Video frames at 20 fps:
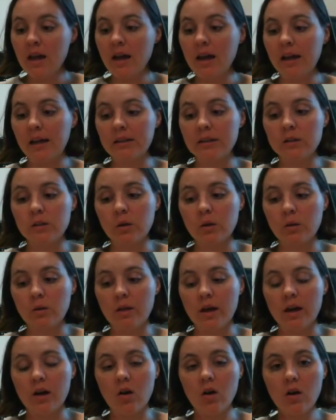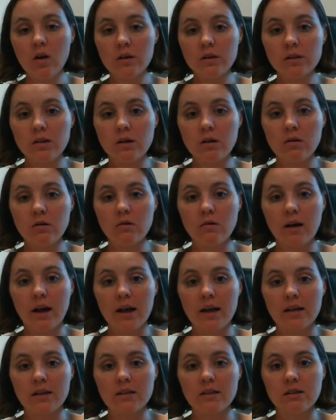And so that also
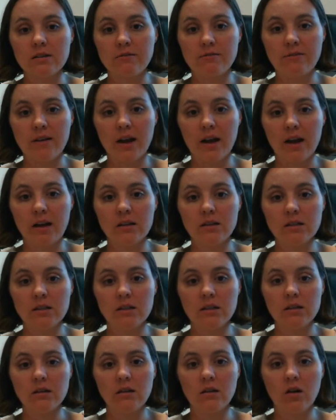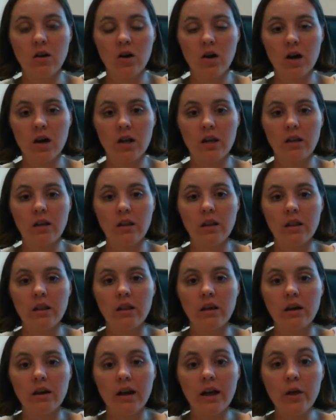has an effect on
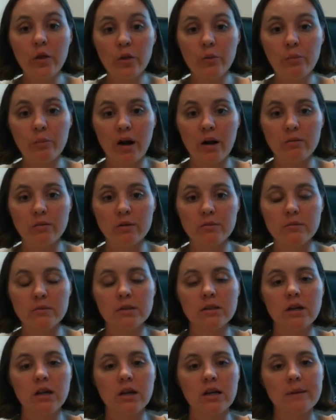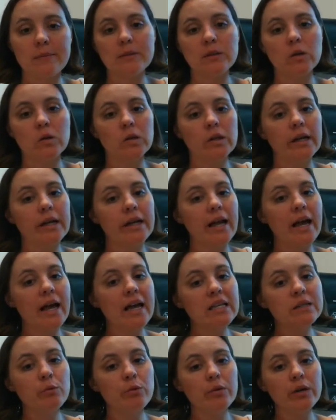the health problems. So like
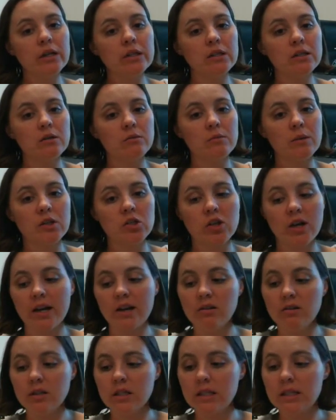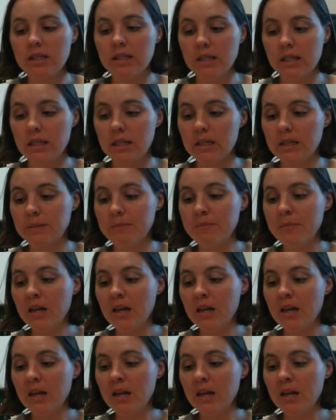asthma rates are much higher in cities.